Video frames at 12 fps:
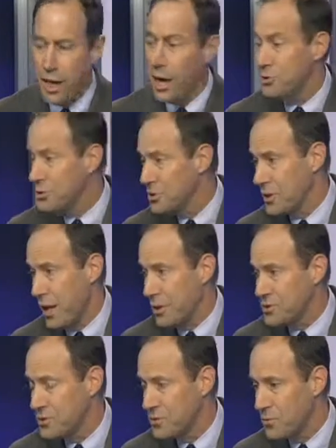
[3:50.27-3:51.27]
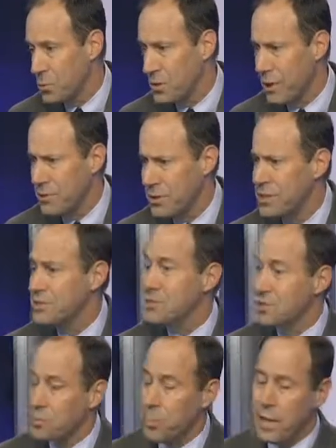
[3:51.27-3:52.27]
hundreds of thousands of North Carolinians,
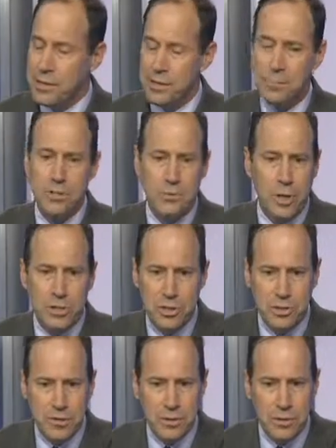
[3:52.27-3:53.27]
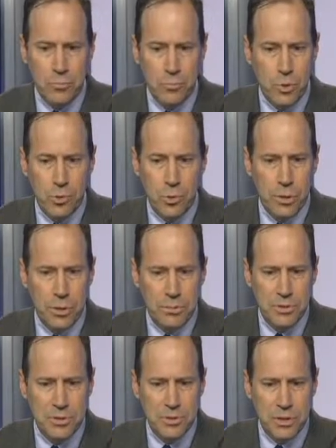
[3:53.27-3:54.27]
despite the obstruction of the McCrory
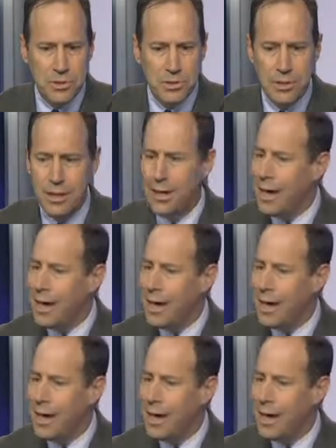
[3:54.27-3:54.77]
administration.